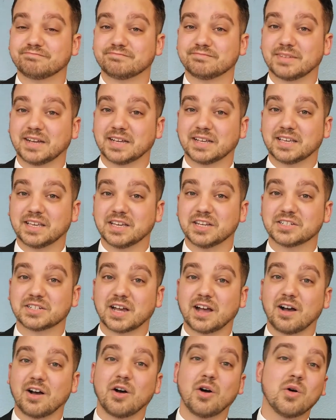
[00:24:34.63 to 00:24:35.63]
And kids,
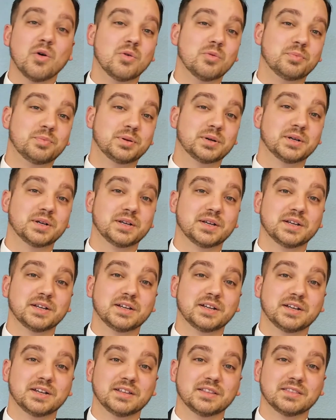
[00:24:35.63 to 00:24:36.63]
I hope
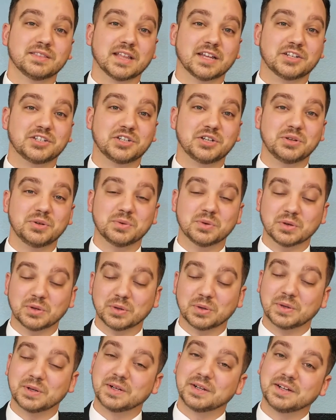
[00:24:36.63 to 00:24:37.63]
that you
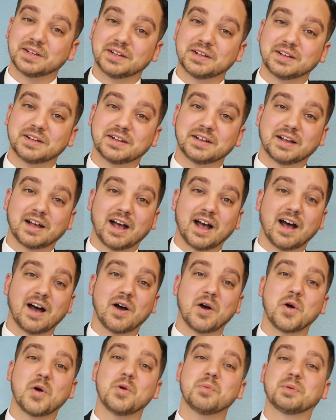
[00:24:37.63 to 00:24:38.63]
will, I
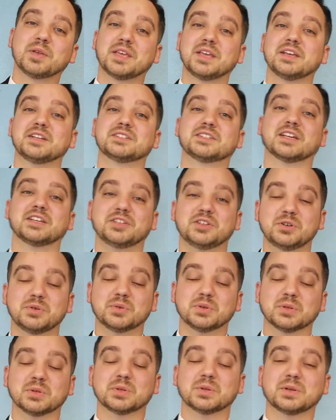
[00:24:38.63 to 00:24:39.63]
hope, kids, that you
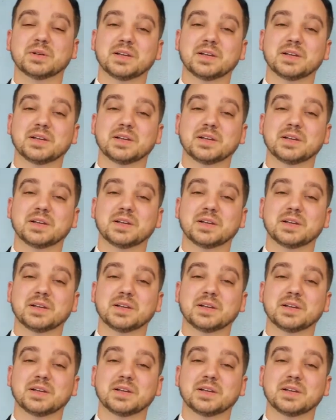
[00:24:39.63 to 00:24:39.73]
will